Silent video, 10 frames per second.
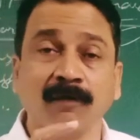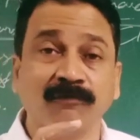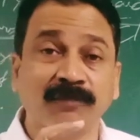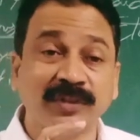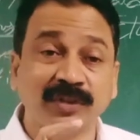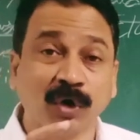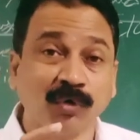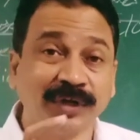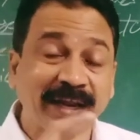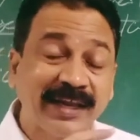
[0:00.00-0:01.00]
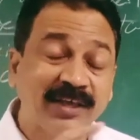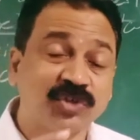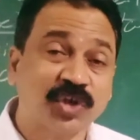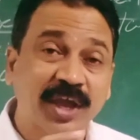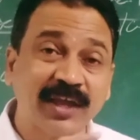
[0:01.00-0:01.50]
Without any
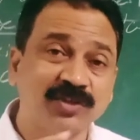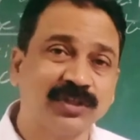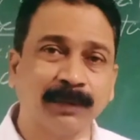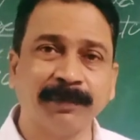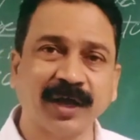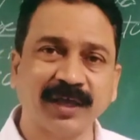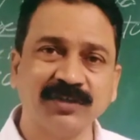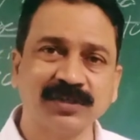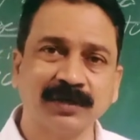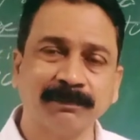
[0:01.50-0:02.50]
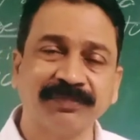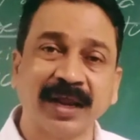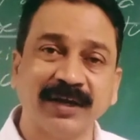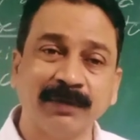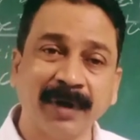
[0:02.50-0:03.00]
change in the price,
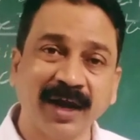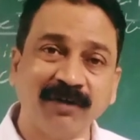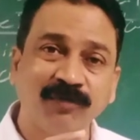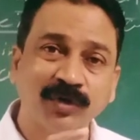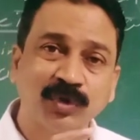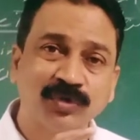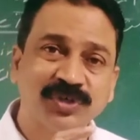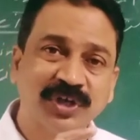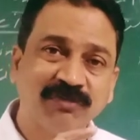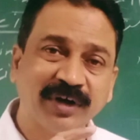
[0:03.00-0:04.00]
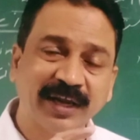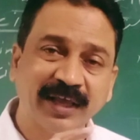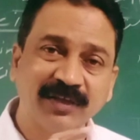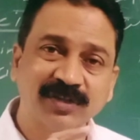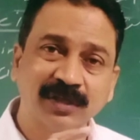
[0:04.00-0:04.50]
demand for those
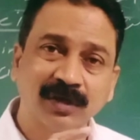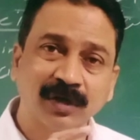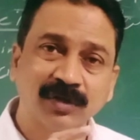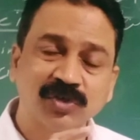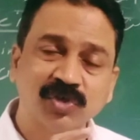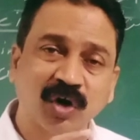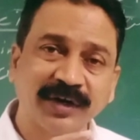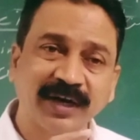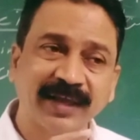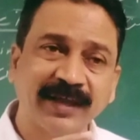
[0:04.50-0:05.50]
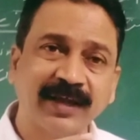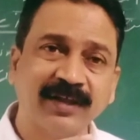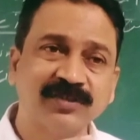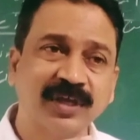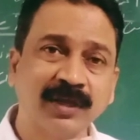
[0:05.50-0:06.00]
DVDs started
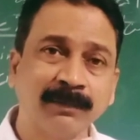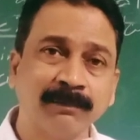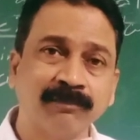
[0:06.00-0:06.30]
increasing